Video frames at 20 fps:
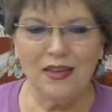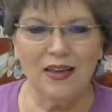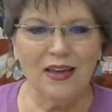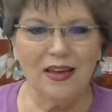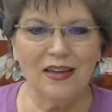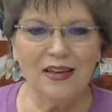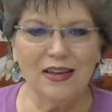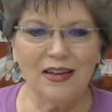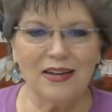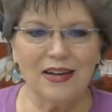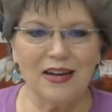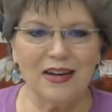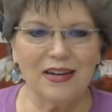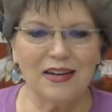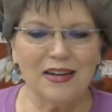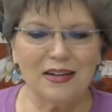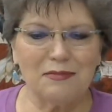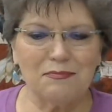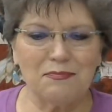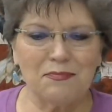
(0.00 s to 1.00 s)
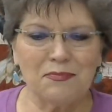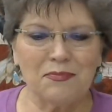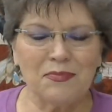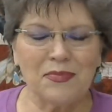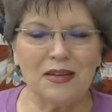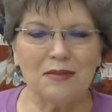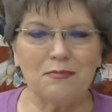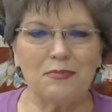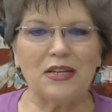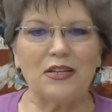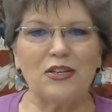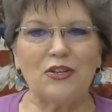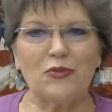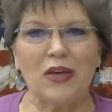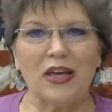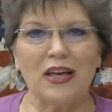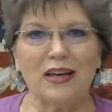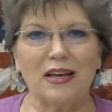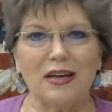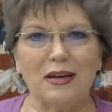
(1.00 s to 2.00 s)
And but you
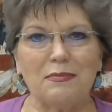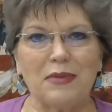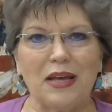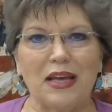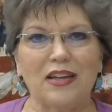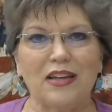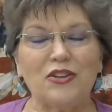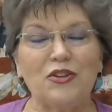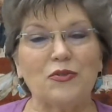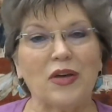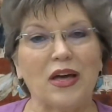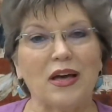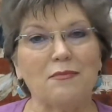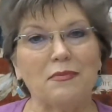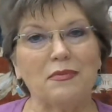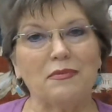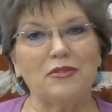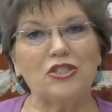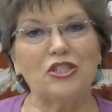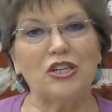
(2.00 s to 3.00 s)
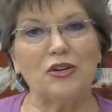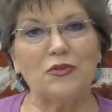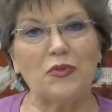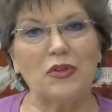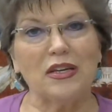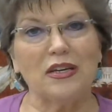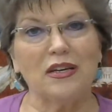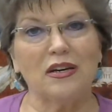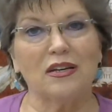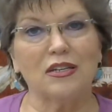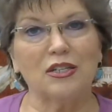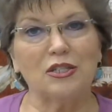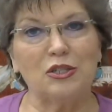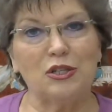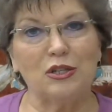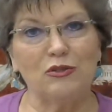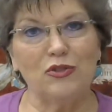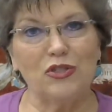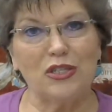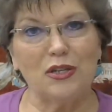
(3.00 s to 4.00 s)
come generally on a
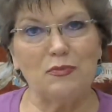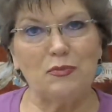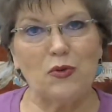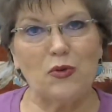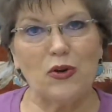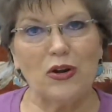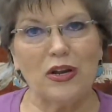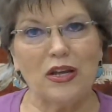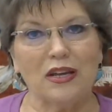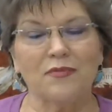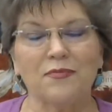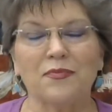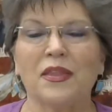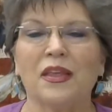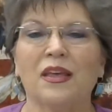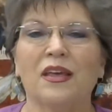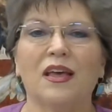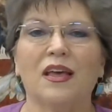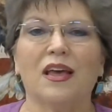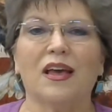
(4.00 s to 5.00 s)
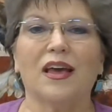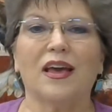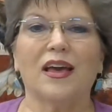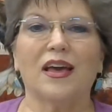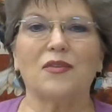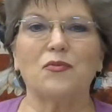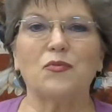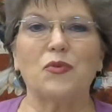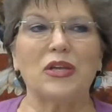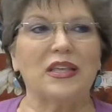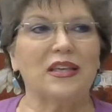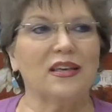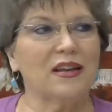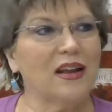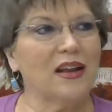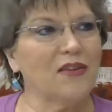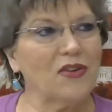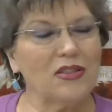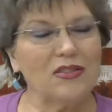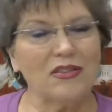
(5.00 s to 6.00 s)
Tuesday morning, and we get
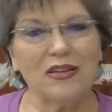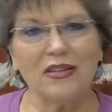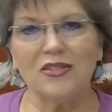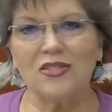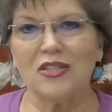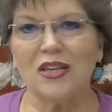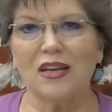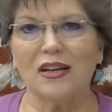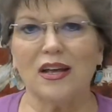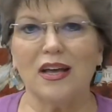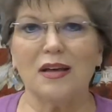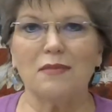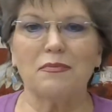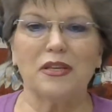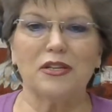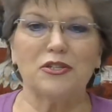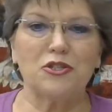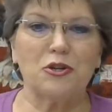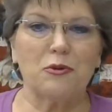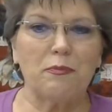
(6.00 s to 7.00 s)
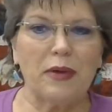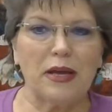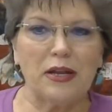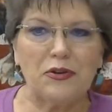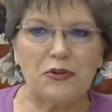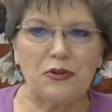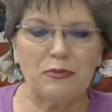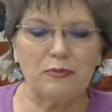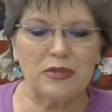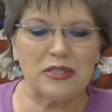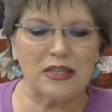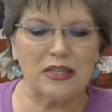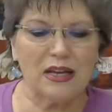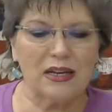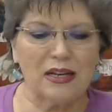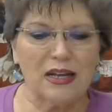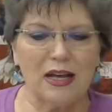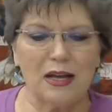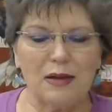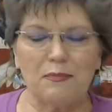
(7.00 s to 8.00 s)
everything set up, get your bedroom
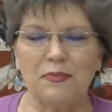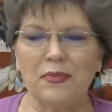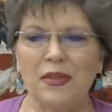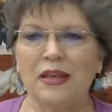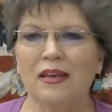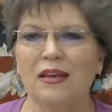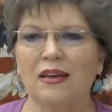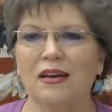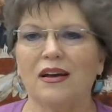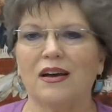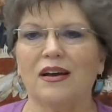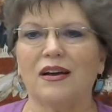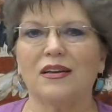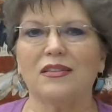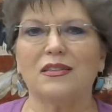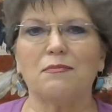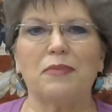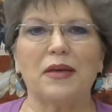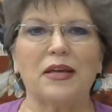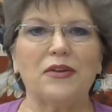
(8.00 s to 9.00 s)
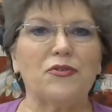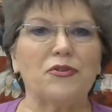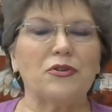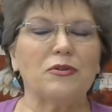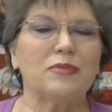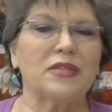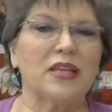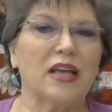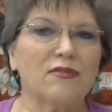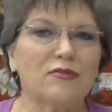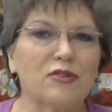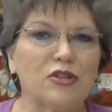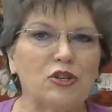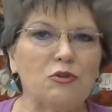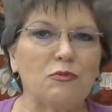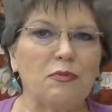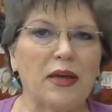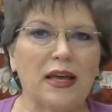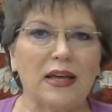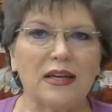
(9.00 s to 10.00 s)
set up. The bedrooms have
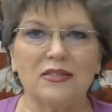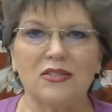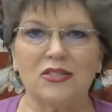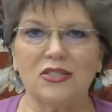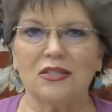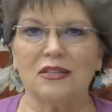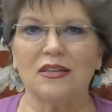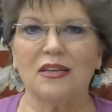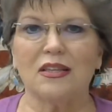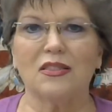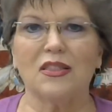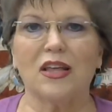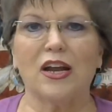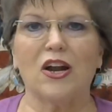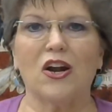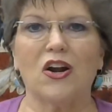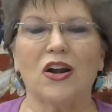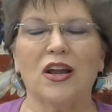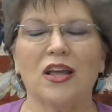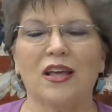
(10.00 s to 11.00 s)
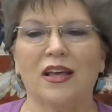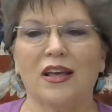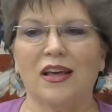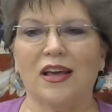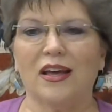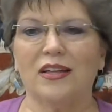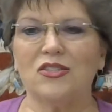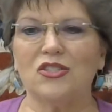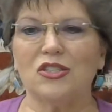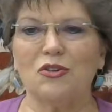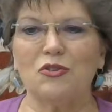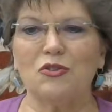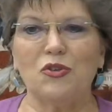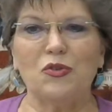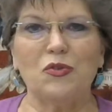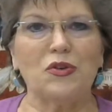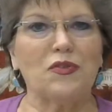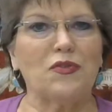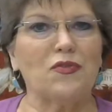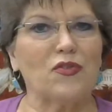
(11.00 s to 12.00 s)
2 beds in there. And so
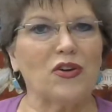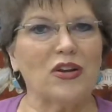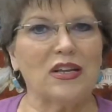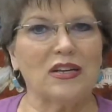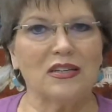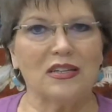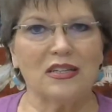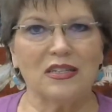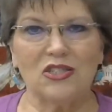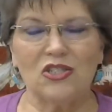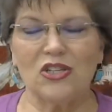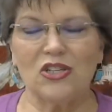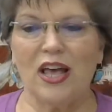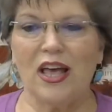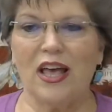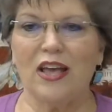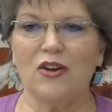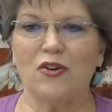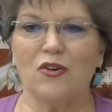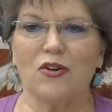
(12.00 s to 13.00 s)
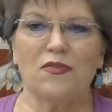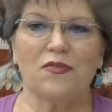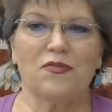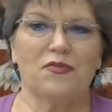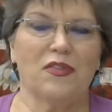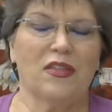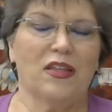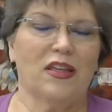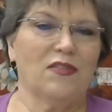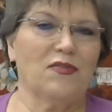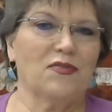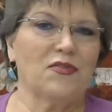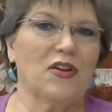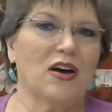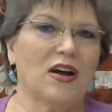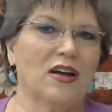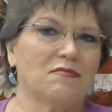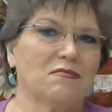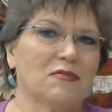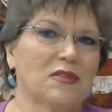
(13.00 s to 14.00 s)
you and a friend can stay, or if
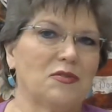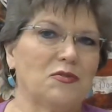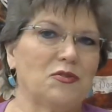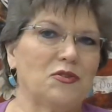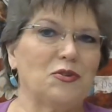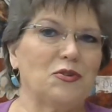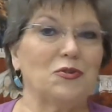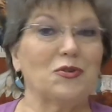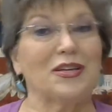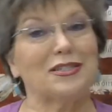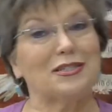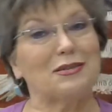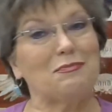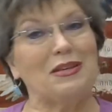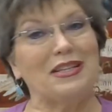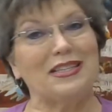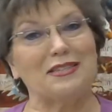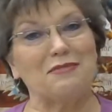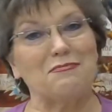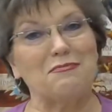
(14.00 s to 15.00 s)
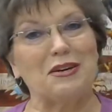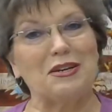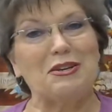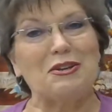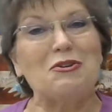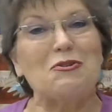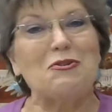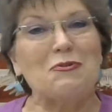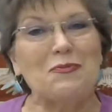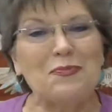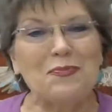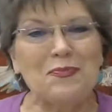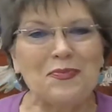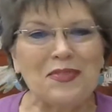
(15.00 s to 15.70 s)
not, then you'll get to meet someone new.